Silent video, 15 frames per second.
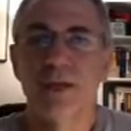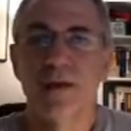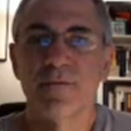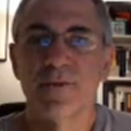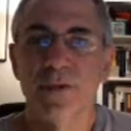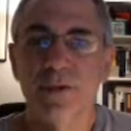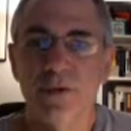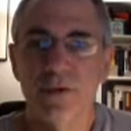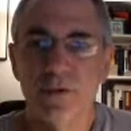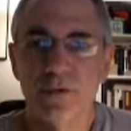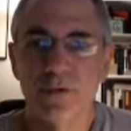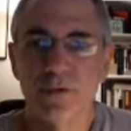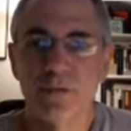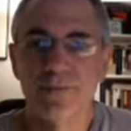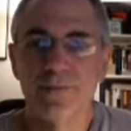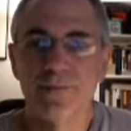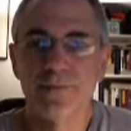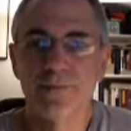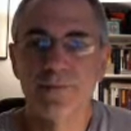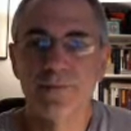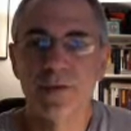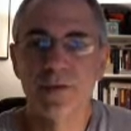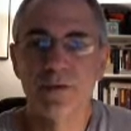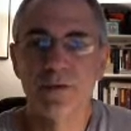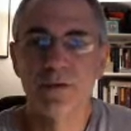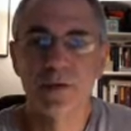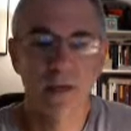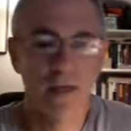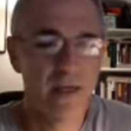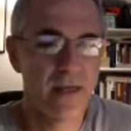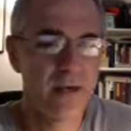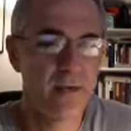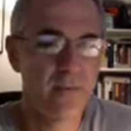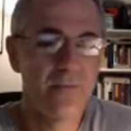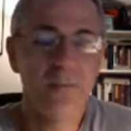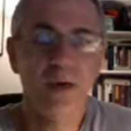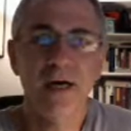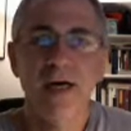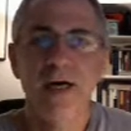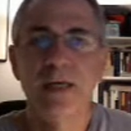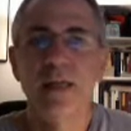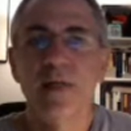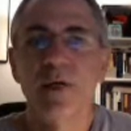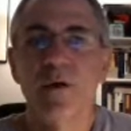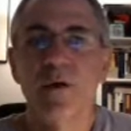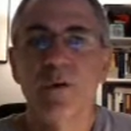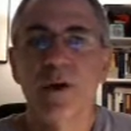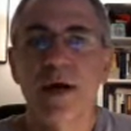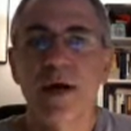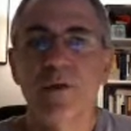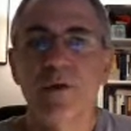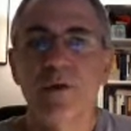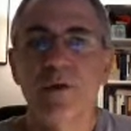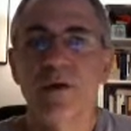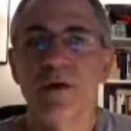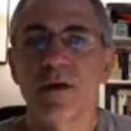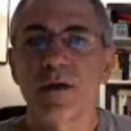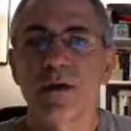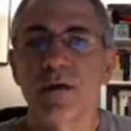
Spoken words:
of the news. But what I would